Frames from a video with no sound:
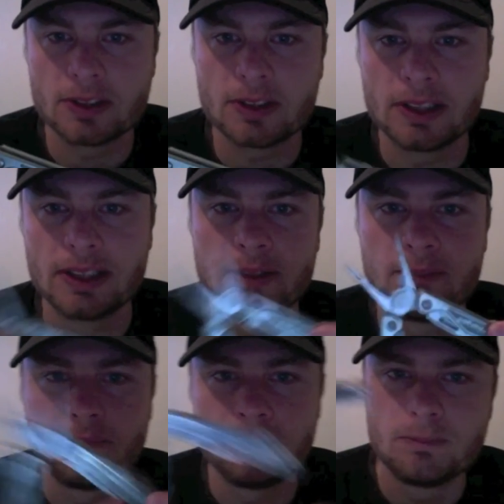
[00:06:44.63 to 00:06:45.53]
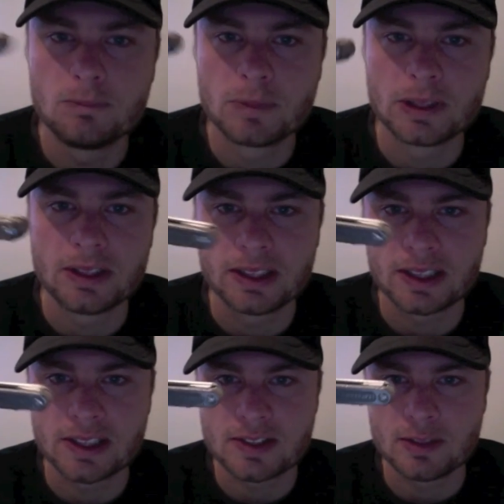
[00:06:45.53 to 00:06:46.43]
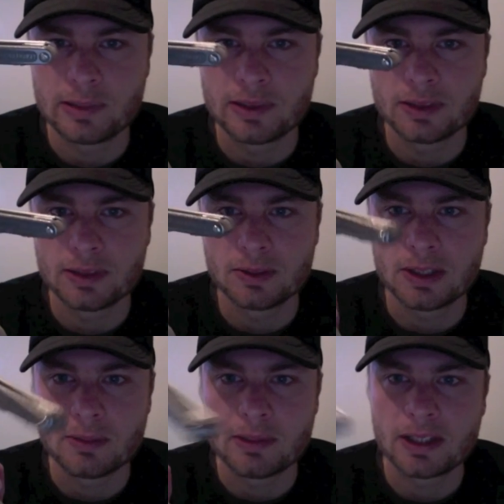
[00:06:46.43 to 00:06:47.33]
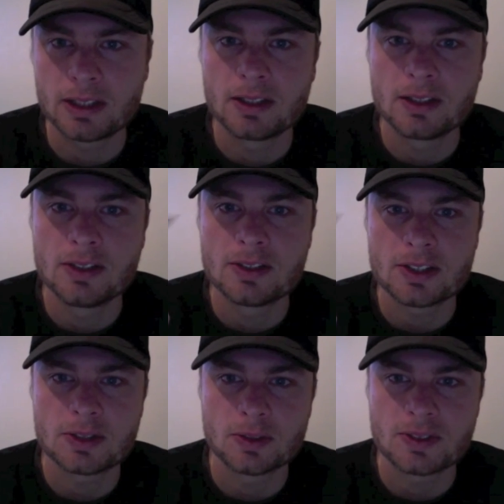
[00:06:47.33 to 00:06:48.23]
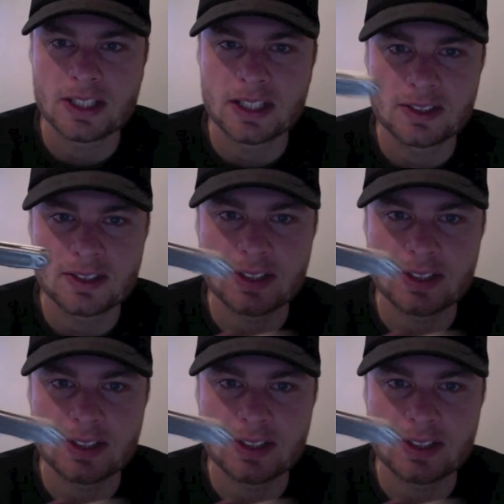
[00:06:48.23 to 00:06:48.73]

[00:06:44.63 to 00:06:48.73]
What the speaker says: But yeah, I guess the imperial, only America use those sort of settings.